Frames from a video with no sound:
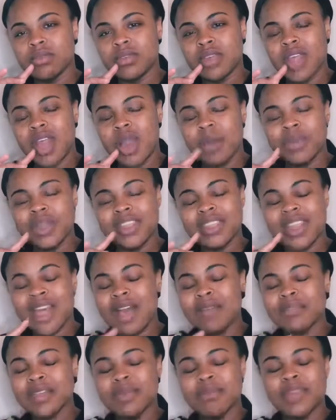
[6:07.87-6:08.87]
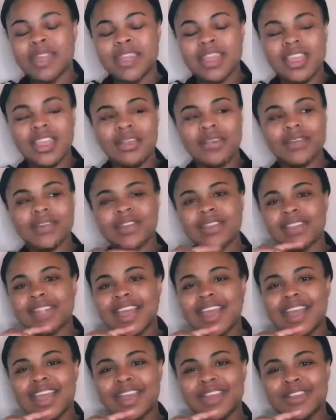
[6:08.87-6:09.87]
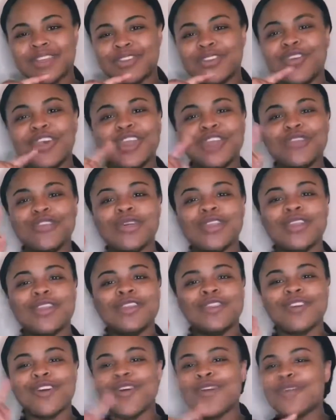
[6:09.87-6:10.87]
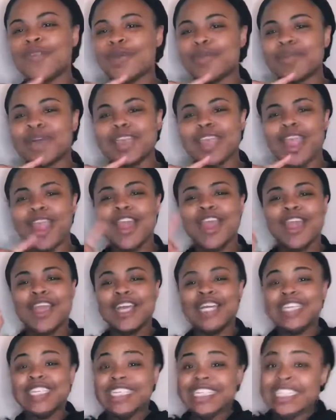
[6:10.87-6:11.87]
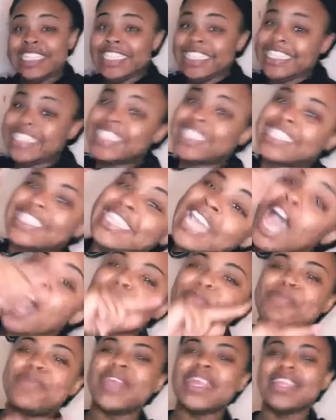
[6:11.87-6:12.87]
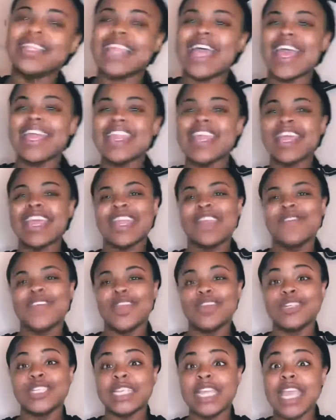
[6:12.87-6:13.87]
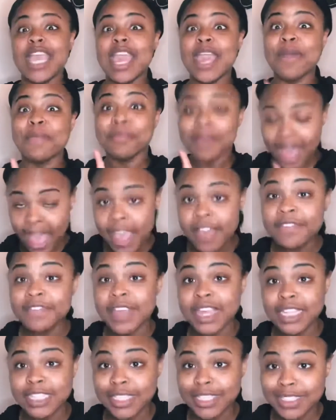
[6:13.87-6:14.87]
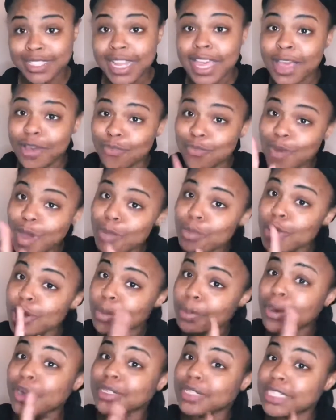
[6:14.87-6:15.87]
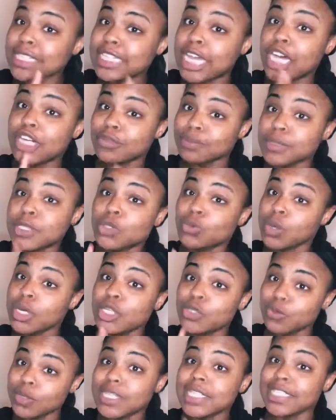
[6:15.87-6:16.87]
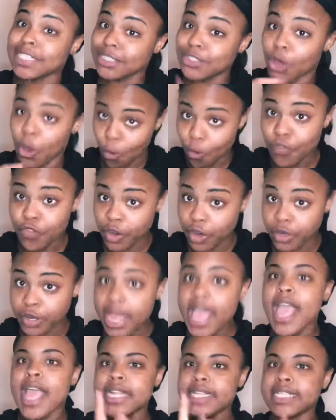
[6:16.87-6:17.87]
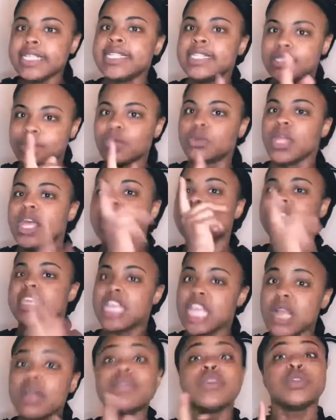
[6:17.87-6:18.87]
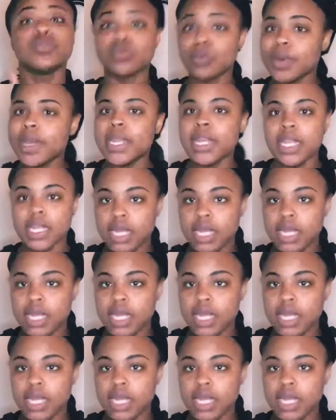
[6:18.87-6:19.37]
how many times I've been hearing, like, 2020 is over, my year. Stop putting that negative energy in my face. If one more person tells me 2020 is over and this year is ruined,